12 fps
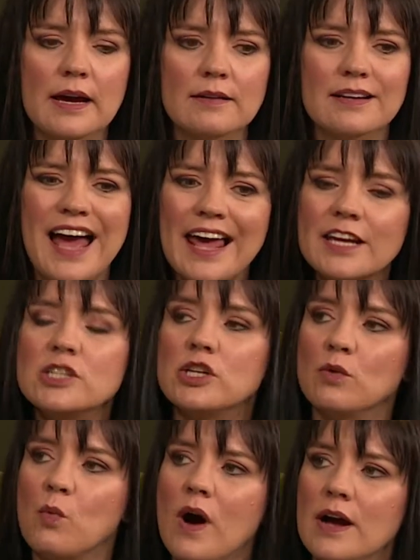uh,
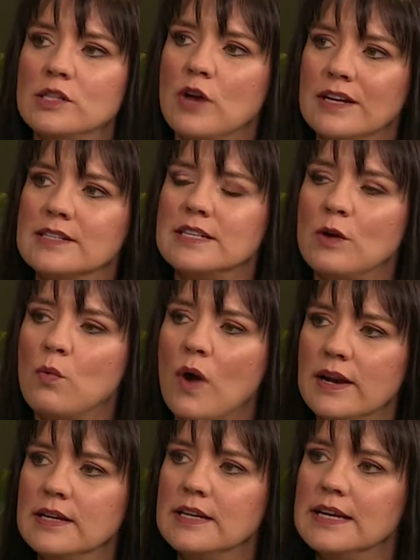allergen-wise to understand what